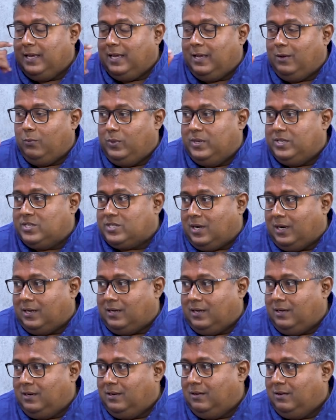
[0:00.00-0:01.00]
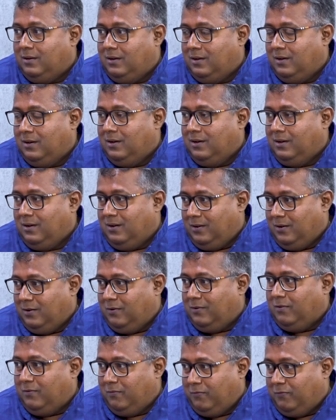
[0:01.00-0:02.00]
day we started
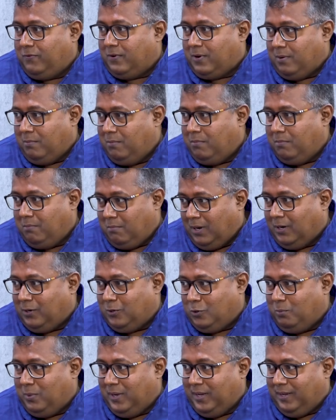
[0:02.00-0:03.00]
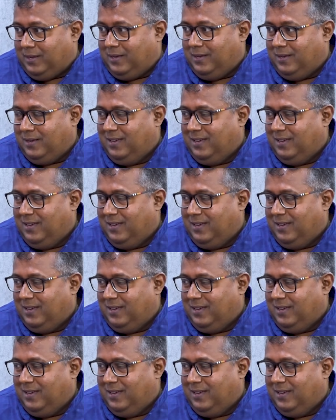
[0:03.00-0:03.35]
From Mug to Mic.